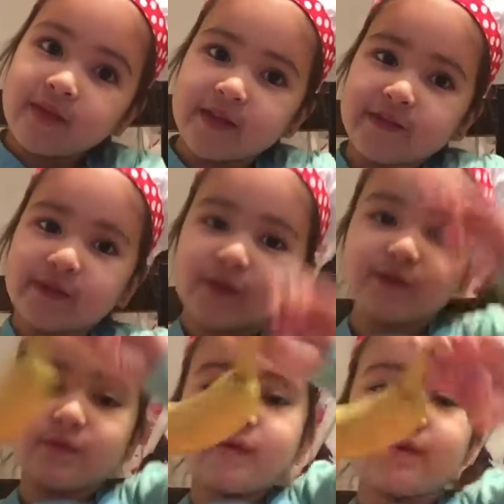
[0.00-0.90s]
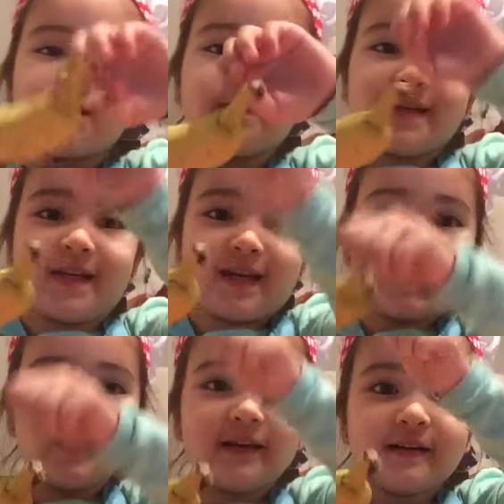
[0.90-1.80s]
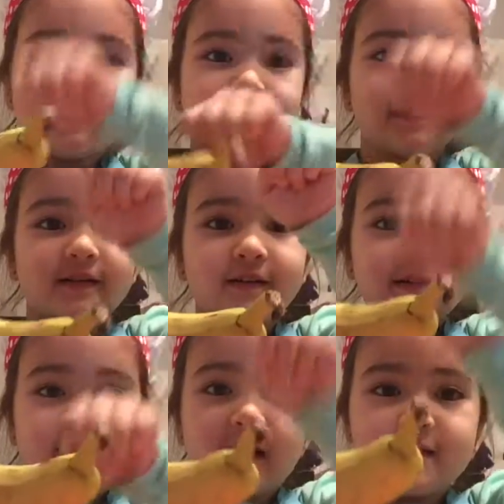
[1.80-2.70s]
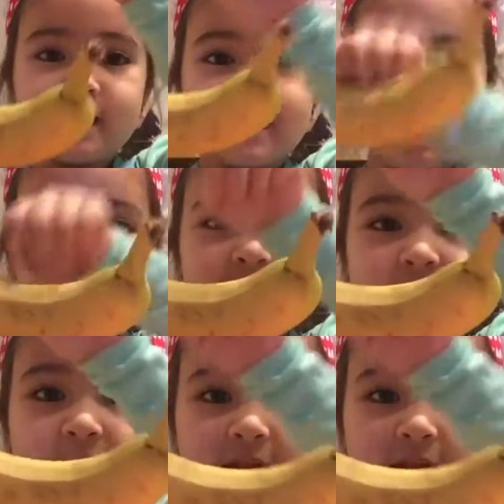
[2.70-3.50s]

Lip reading: You know what I'm doing to the banana? Cutting it so